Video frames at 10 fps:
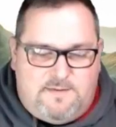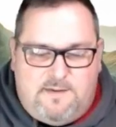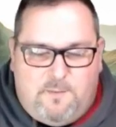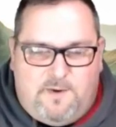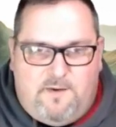
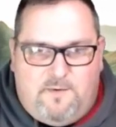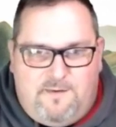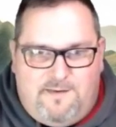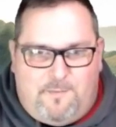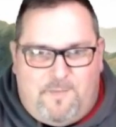There we go.
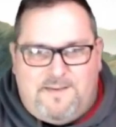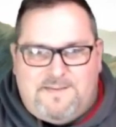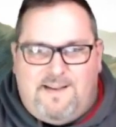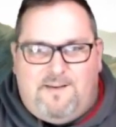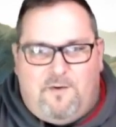I
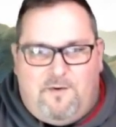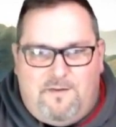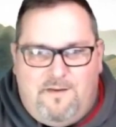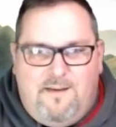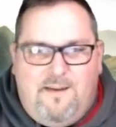about said it
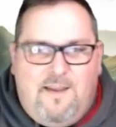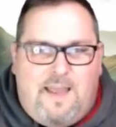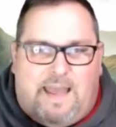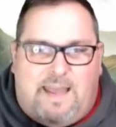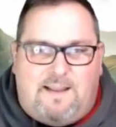wrong.
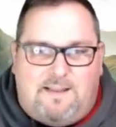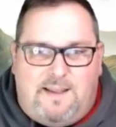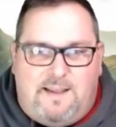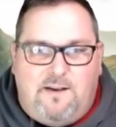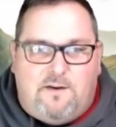A
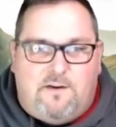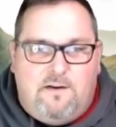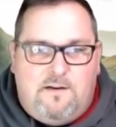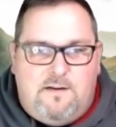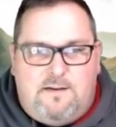
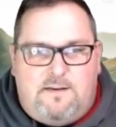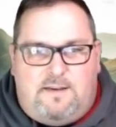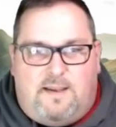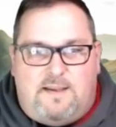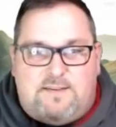leader
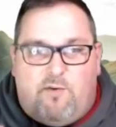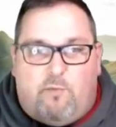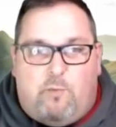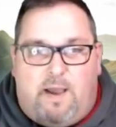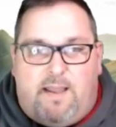does
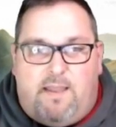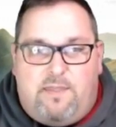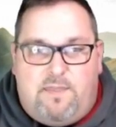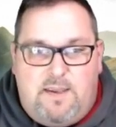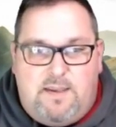the
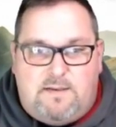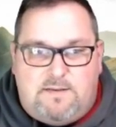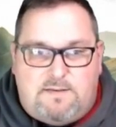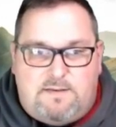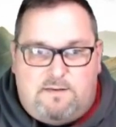right
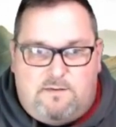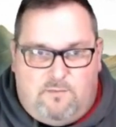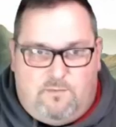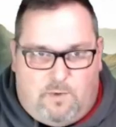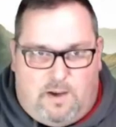things
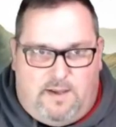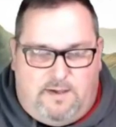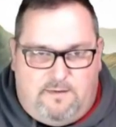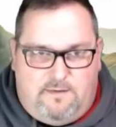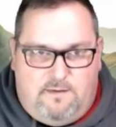right.